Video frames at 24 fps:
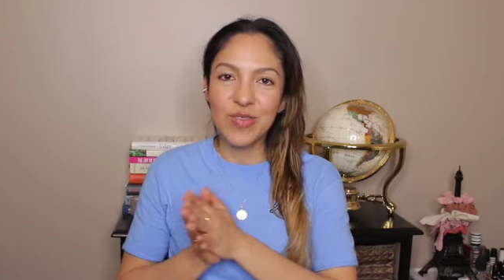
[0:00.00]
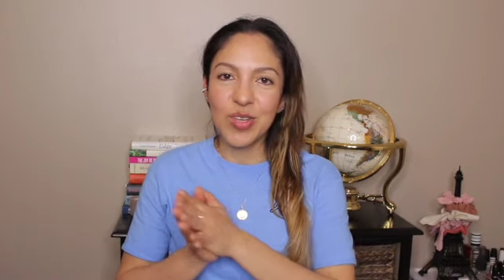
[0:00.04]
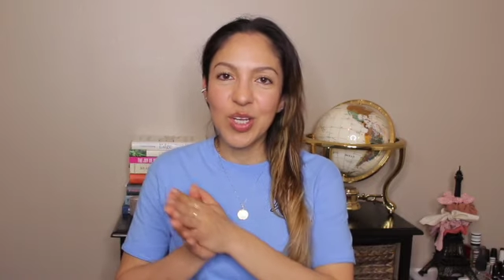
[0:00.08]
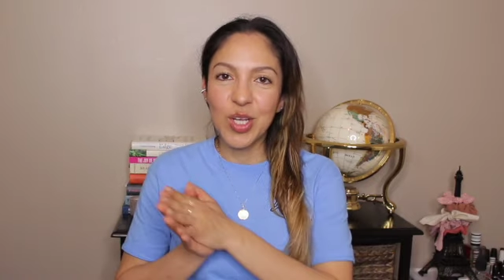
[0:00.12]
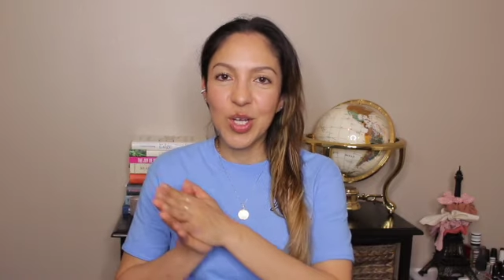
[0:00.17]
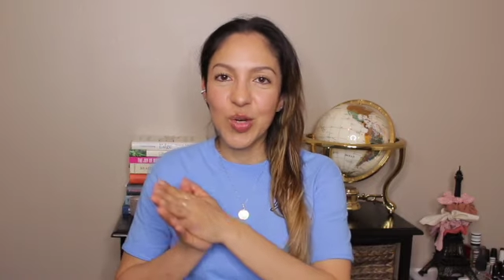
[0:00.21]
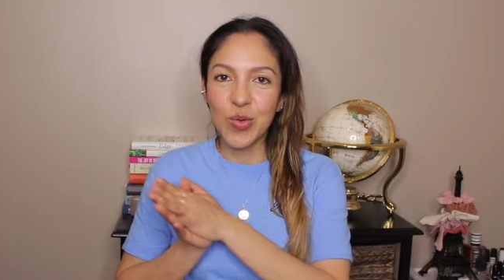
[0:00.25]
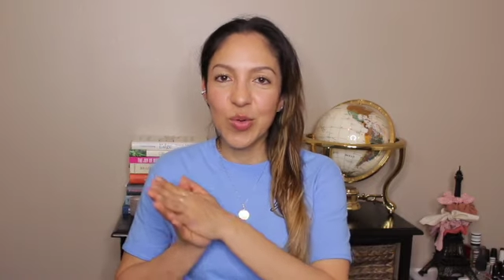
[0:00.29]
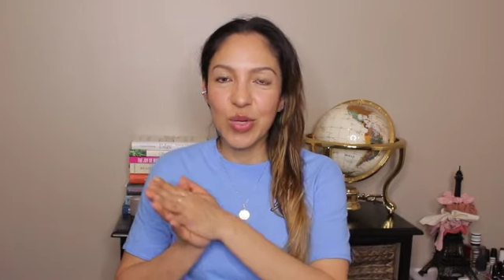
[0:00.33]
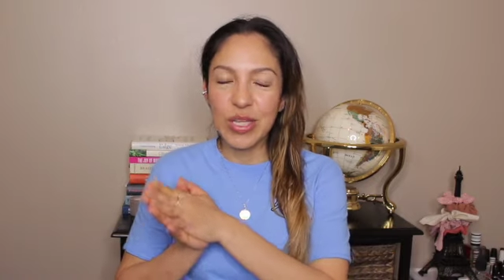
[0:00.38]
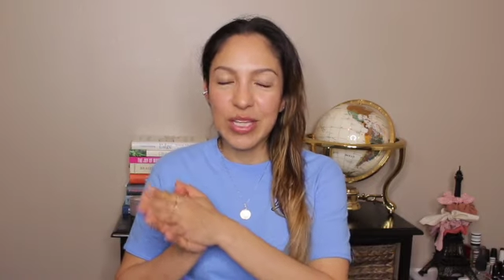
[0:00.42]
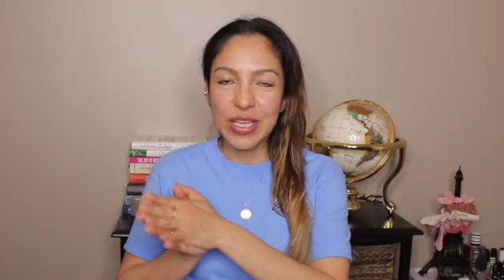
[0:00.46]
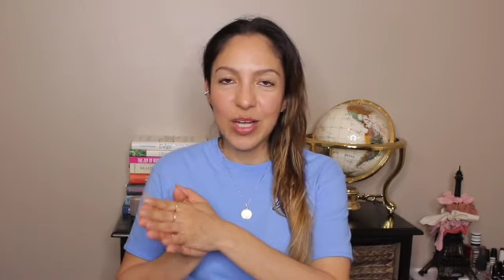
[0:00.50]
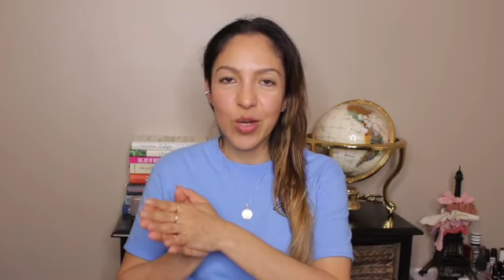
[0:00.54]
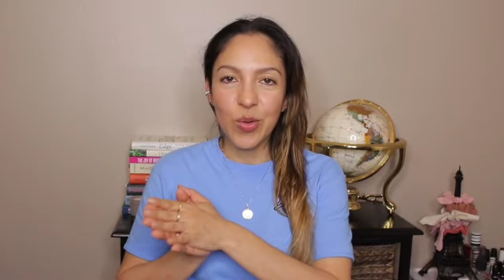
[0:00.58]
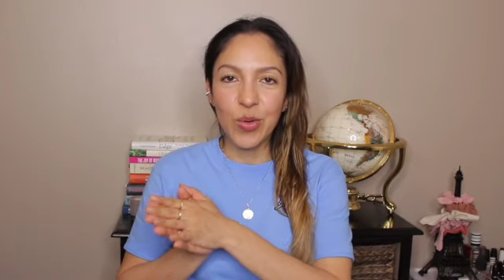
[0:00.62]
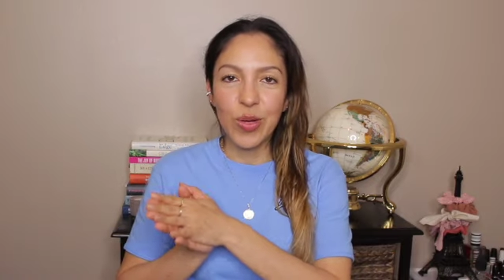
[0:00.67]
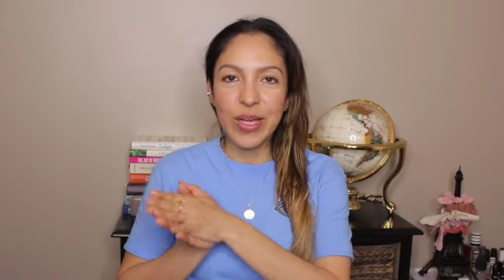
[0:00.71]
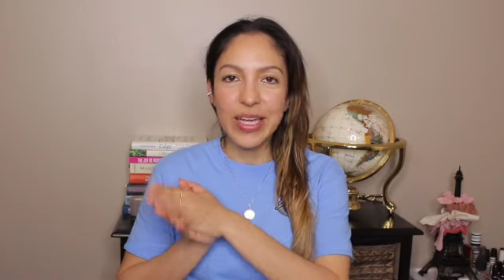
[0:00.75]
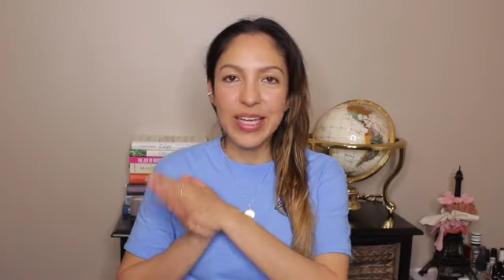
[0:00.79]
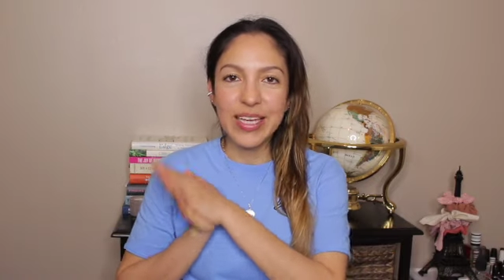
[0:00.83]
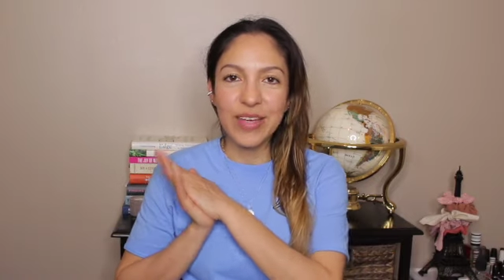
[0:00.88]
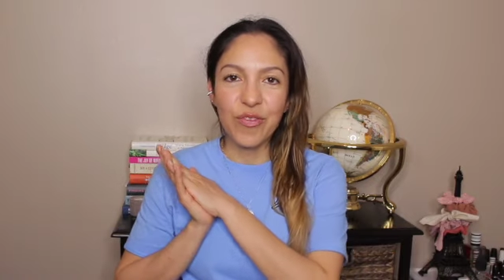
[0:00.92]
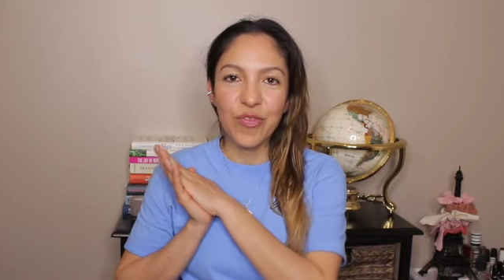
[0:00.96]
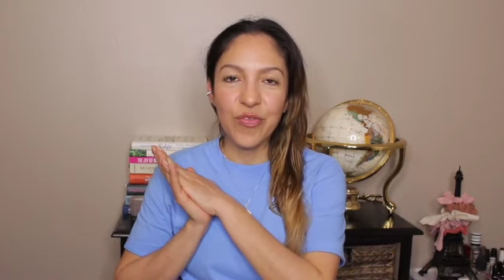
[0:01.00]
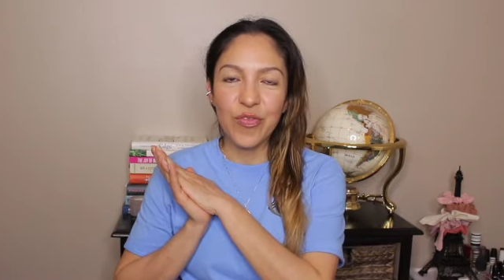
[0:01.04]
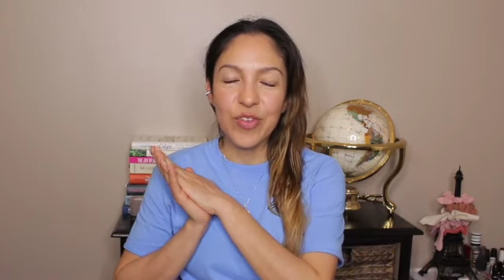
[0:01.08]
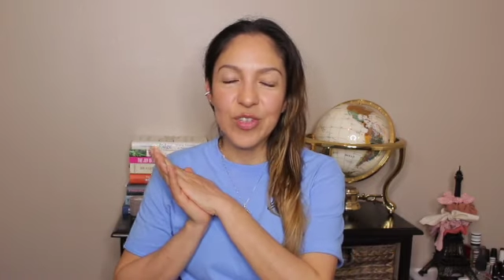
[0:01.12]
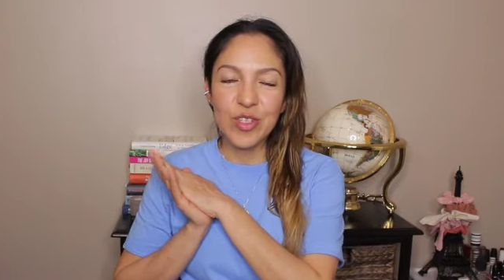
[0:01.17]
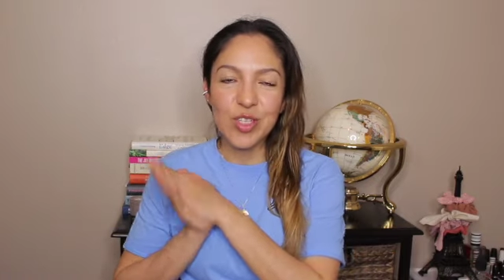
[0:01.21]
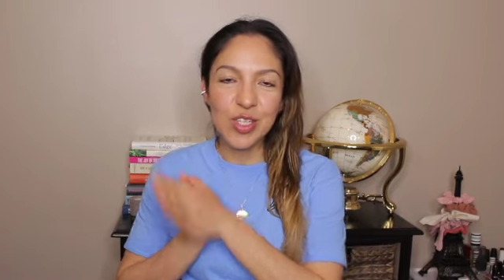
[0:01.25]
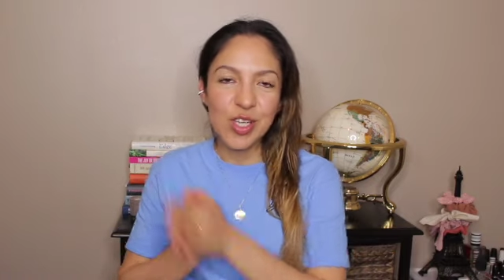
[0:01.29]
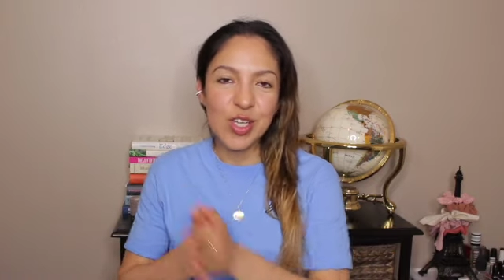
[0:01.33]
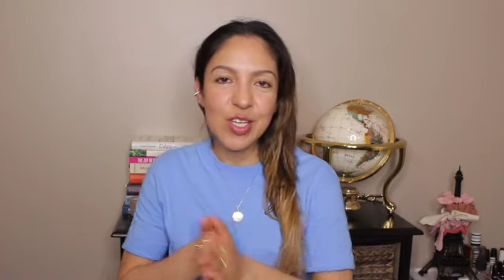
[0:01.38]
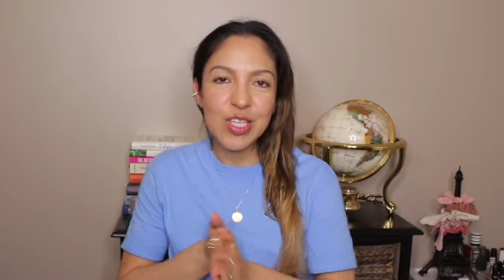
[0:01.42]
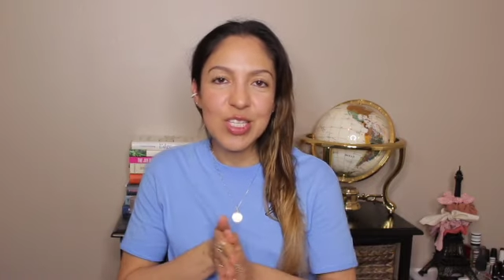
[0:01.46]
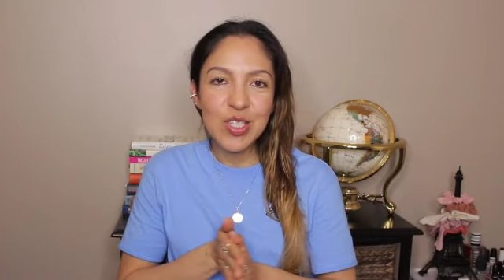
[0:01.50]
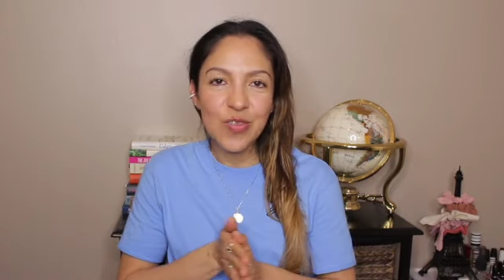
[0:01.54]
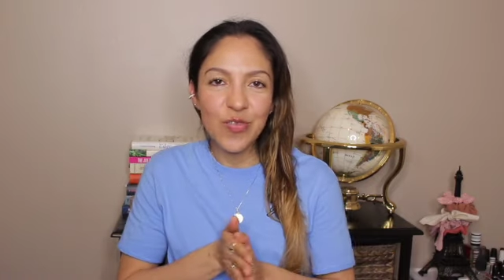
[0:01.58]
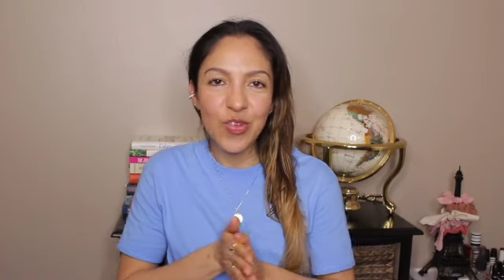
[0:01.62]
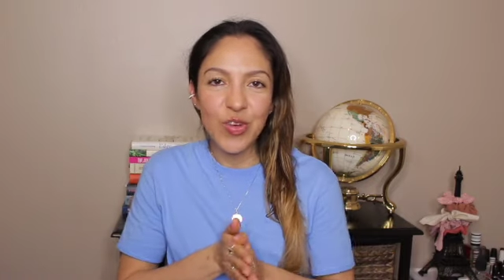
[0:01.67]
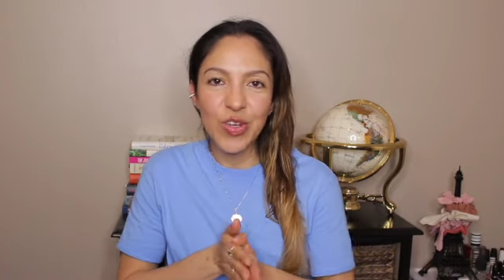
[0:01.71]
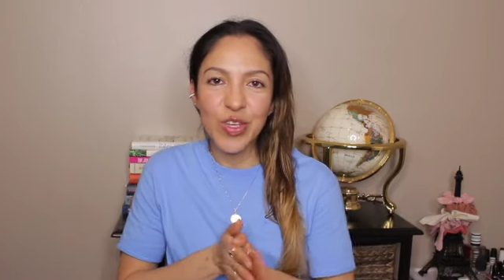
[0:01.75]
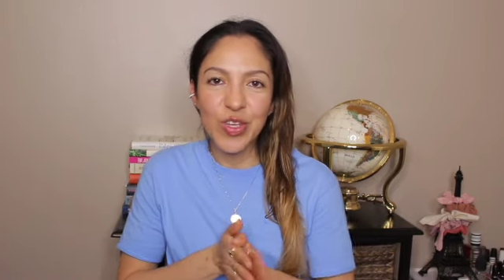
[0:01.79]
video really quick just for